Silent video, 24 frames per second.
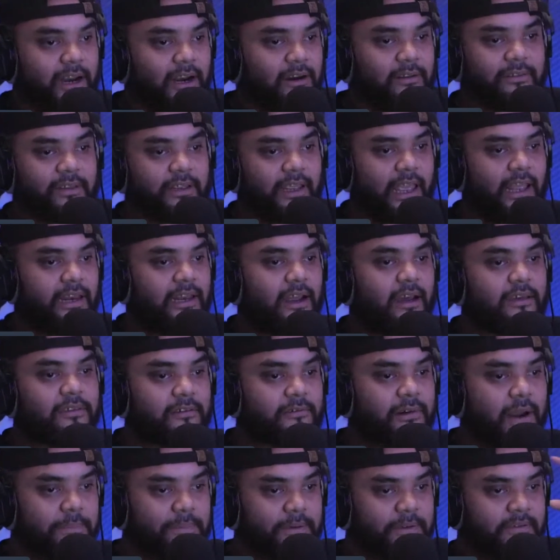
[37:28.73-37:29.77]
I don't think any other
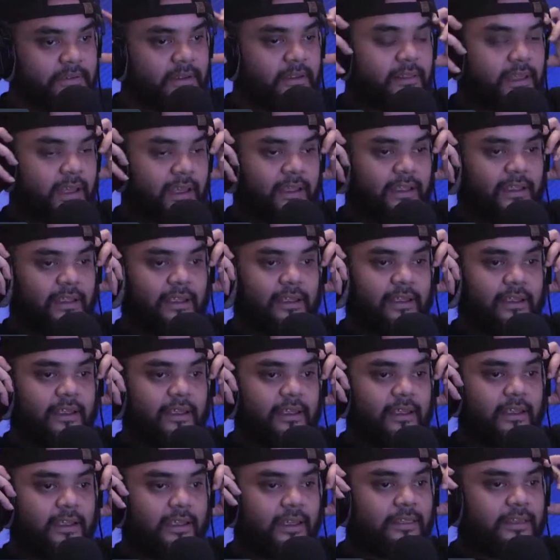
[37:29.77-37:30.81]
rapper's done that
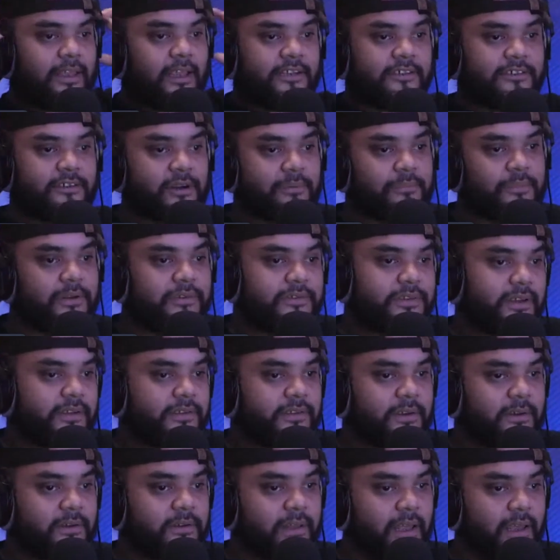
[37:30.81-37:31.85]
in the history of music.
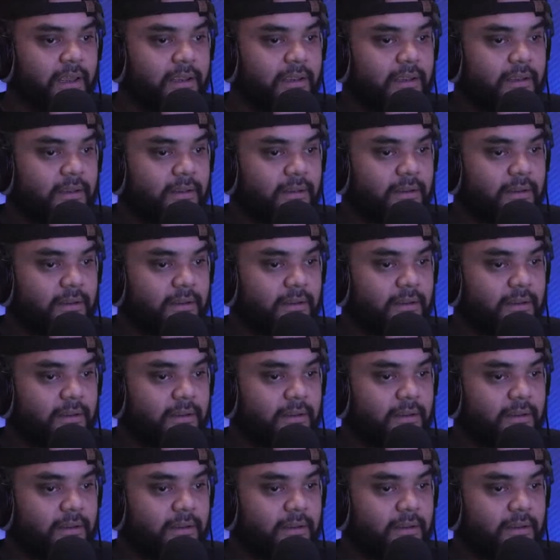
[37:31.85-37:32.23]
So like,